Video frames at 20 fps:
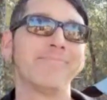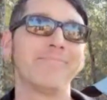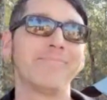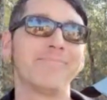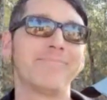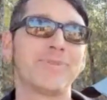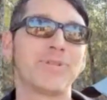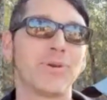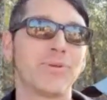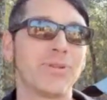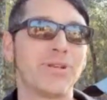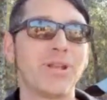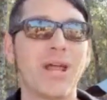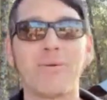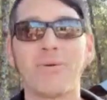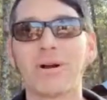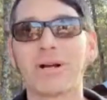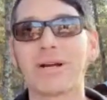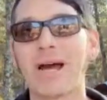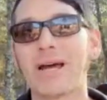So the
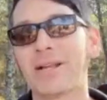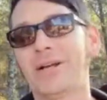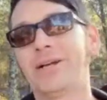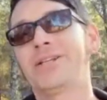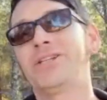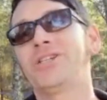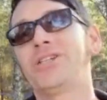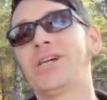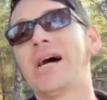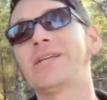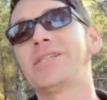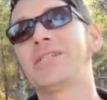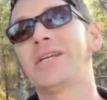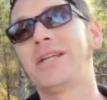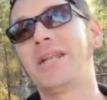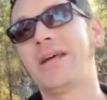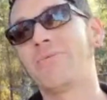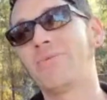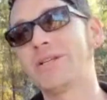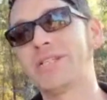network got
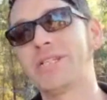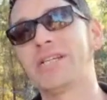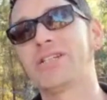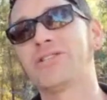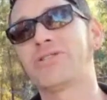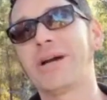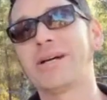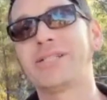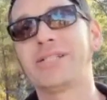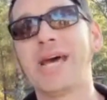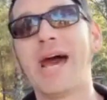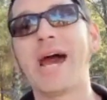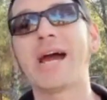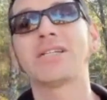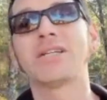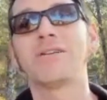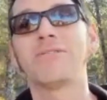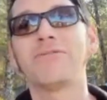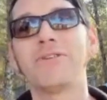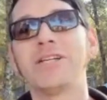congested, and we've seen
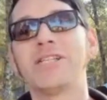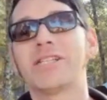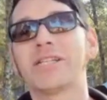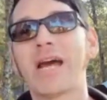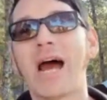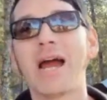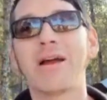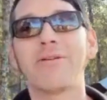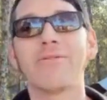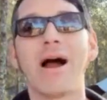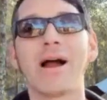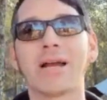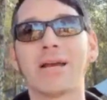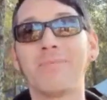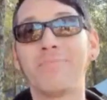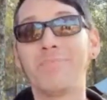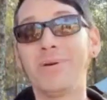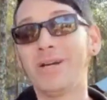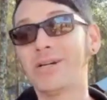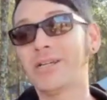transaction fees
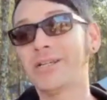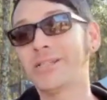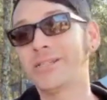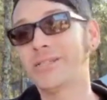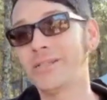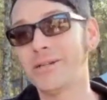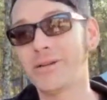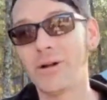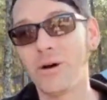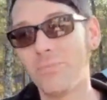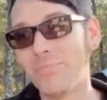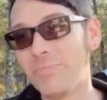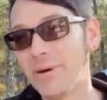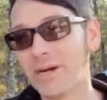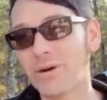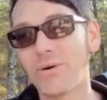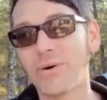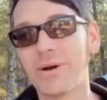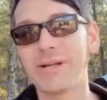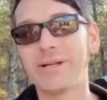skyrocket because,
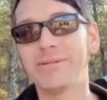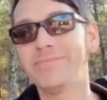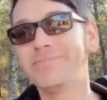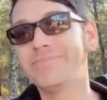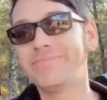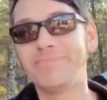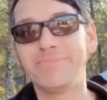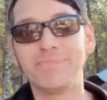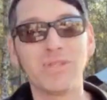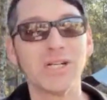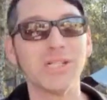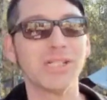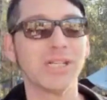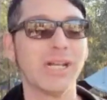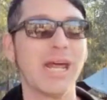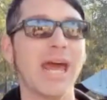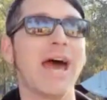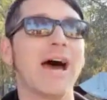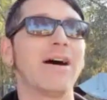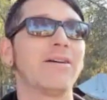Bitcoin
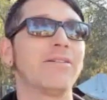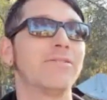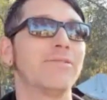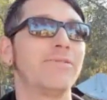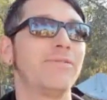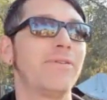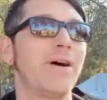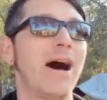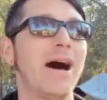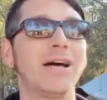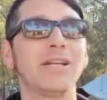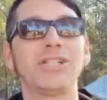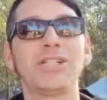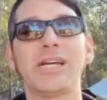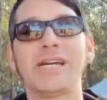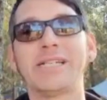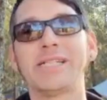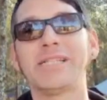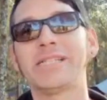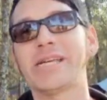doesn't have
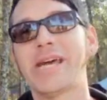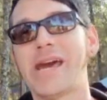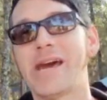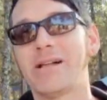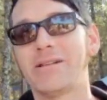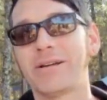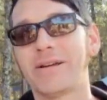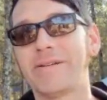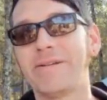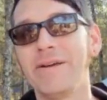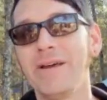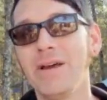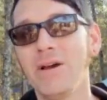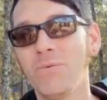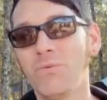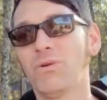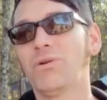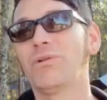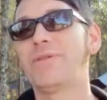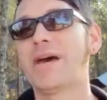on-chain scaling.
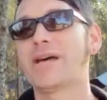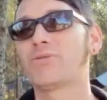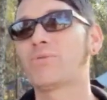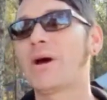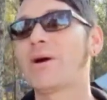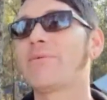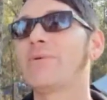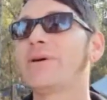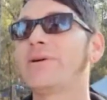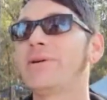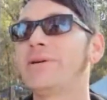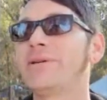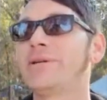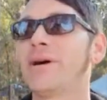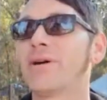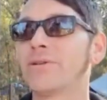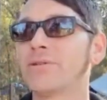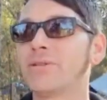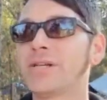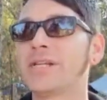That's why we
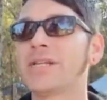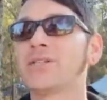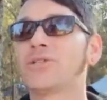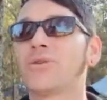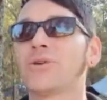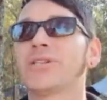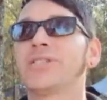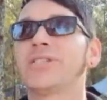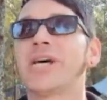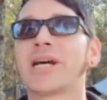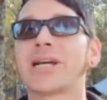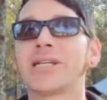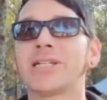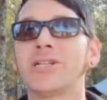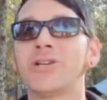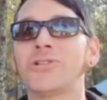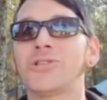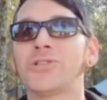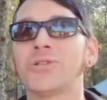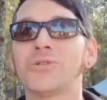are leaning towards
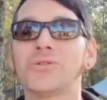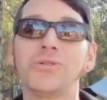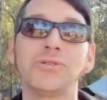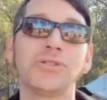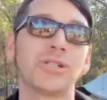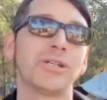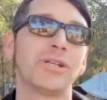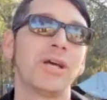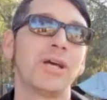second-tier solution.